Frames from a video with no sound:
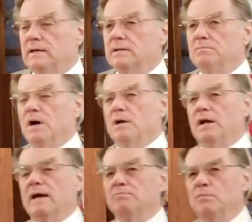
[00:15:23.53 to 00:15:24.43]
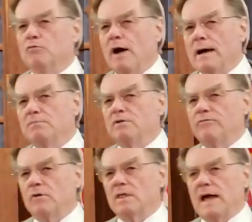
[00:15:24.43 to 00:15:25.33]
but right
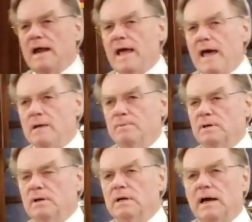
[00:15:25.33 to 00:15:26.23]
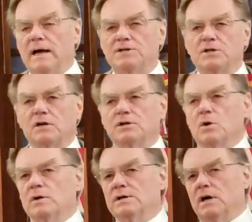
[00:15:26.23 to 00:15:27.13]
before that happened, I started
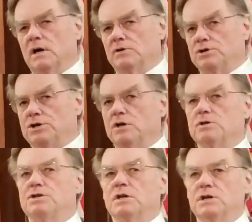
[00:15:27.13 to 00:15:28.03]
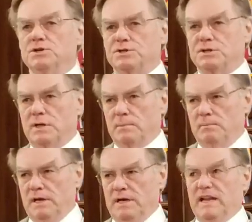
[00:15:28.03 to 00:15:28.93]
going to other churches,
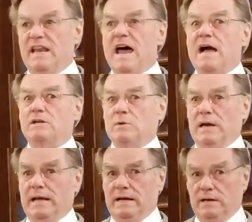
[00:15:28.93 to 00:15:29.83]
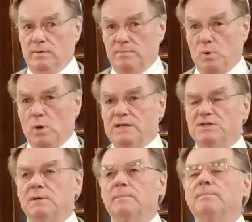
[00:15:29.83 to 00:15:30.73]
being indoctrinated with poison.